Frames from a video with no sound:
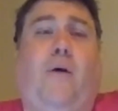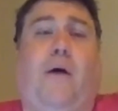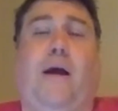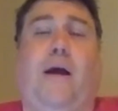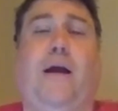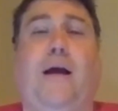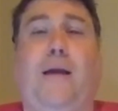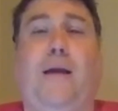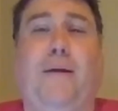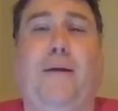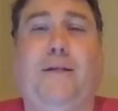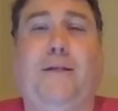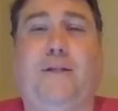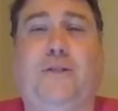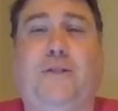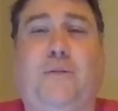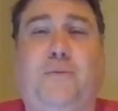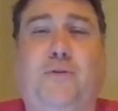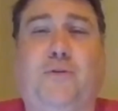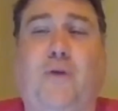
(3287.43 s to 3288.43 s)
I might just
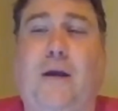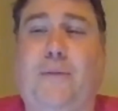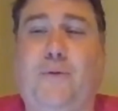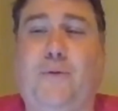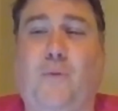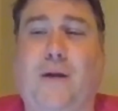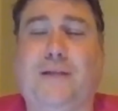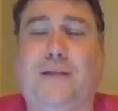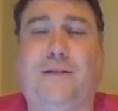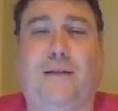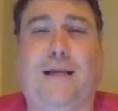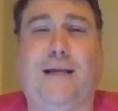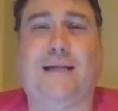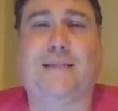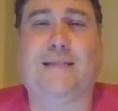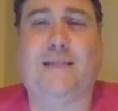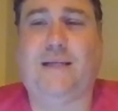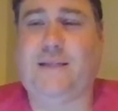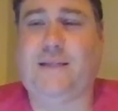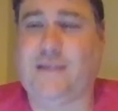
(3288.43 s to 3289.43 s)
subscribe to watch the last
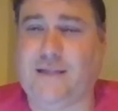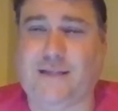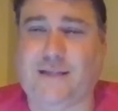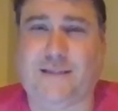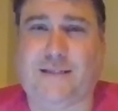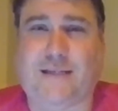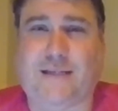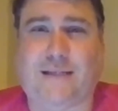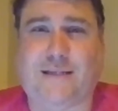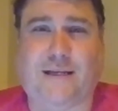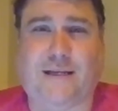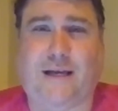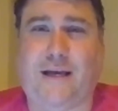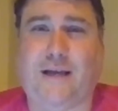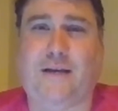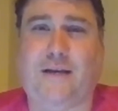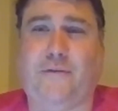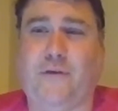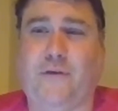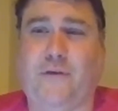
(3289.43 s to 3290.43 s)
season because it sounds like a
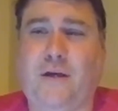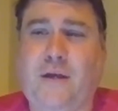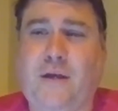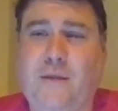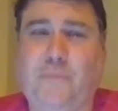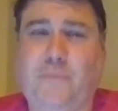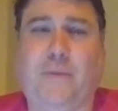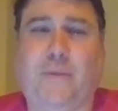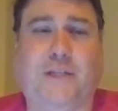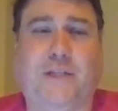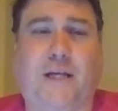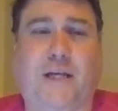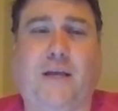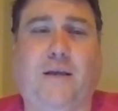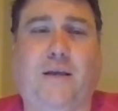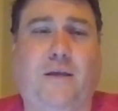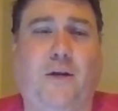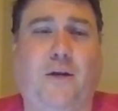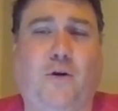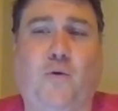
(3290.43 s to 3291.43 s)
heck of a bunch of
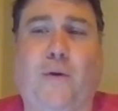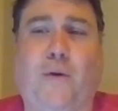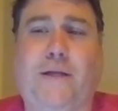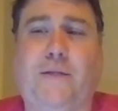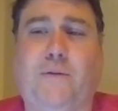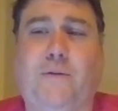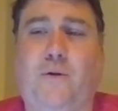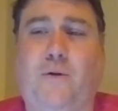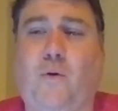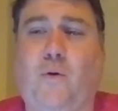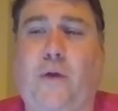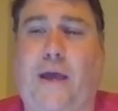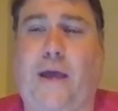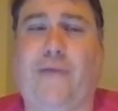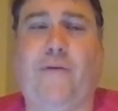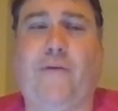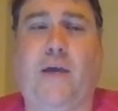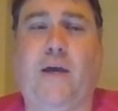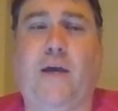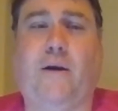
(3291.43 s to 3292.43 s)
great
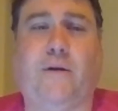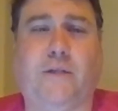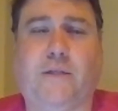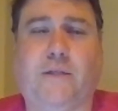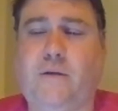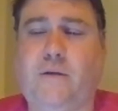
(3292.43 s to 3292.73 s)
heavy hitters.